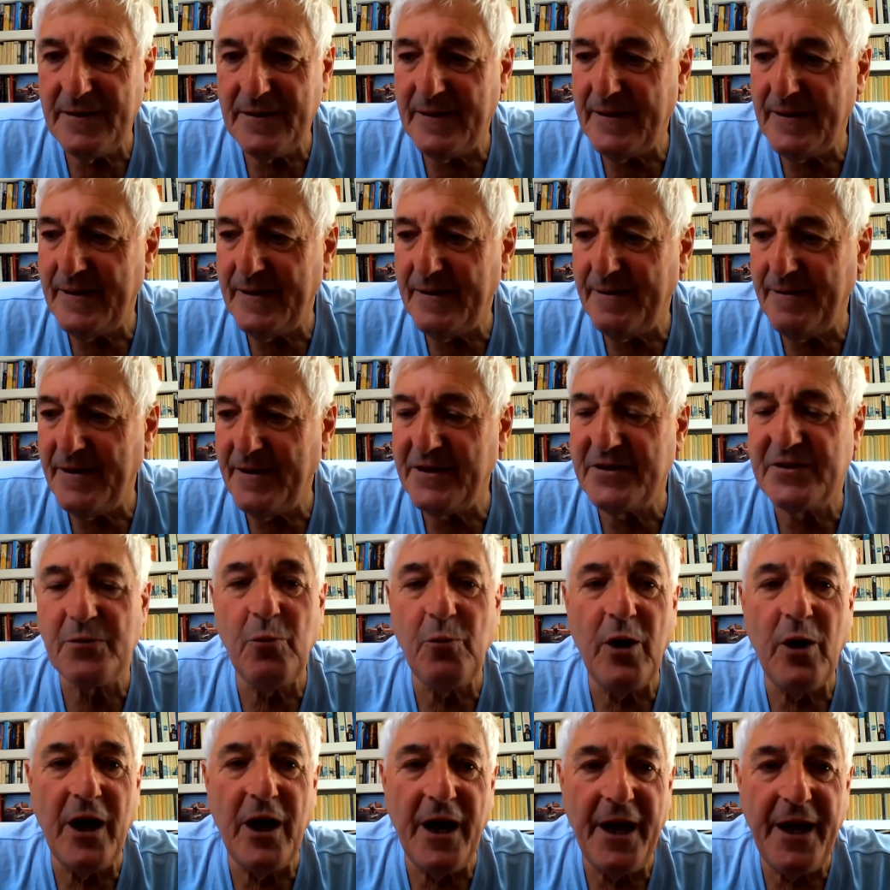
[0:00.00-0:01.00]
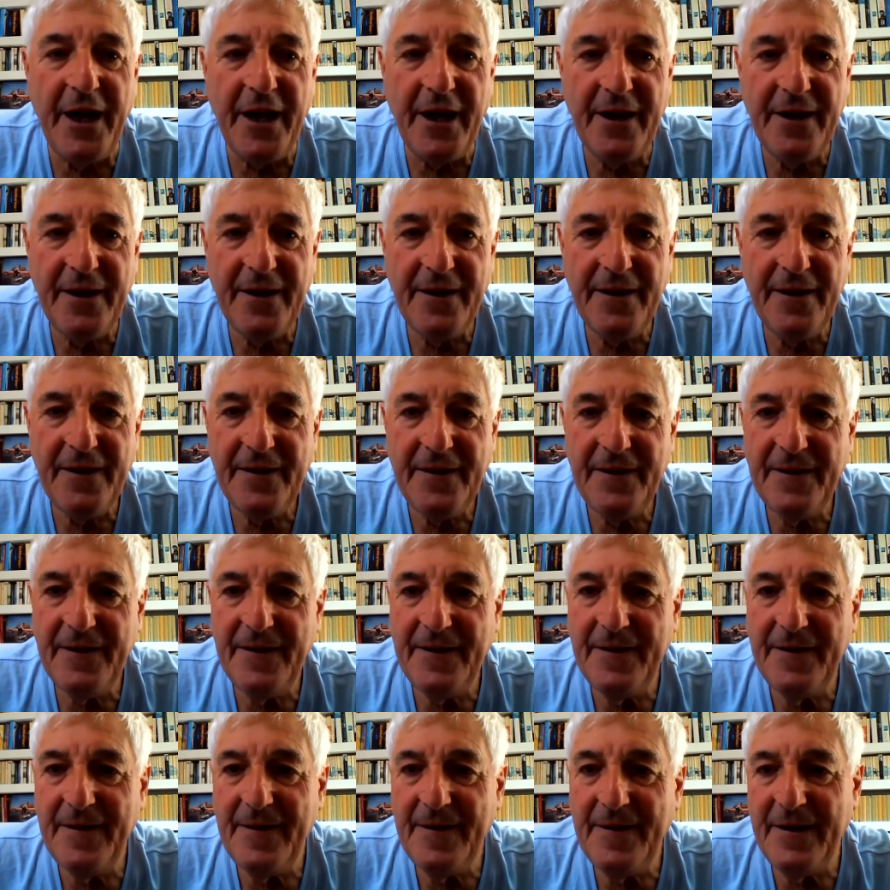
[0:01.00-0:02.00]
its way
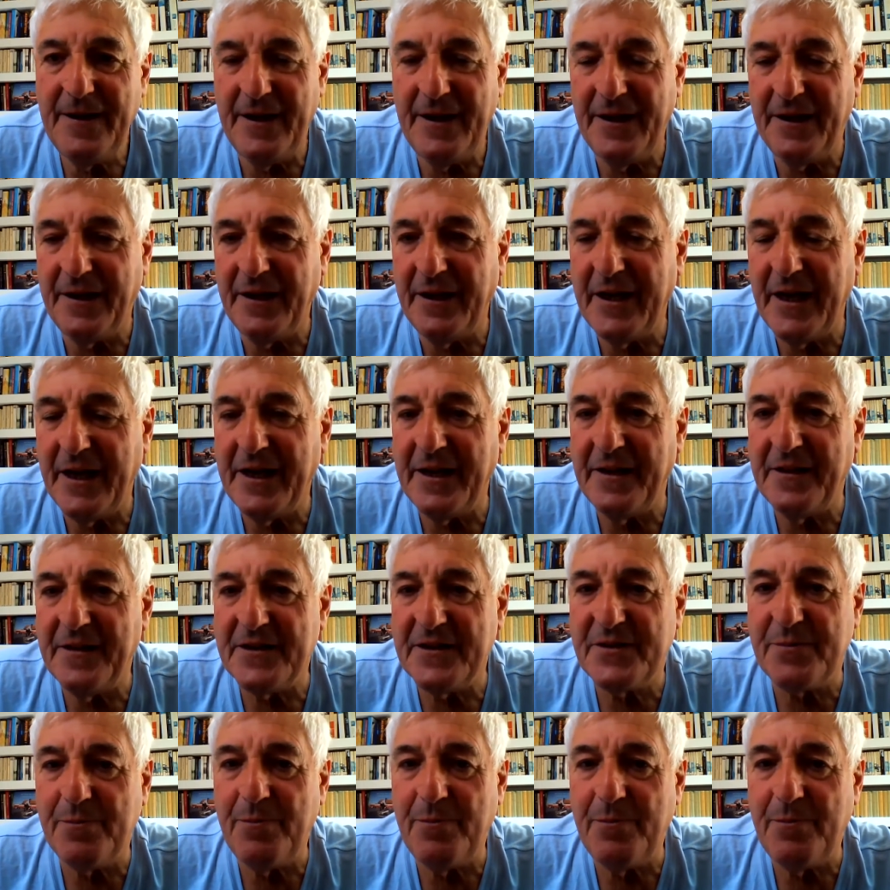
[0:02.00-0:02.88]
in getting this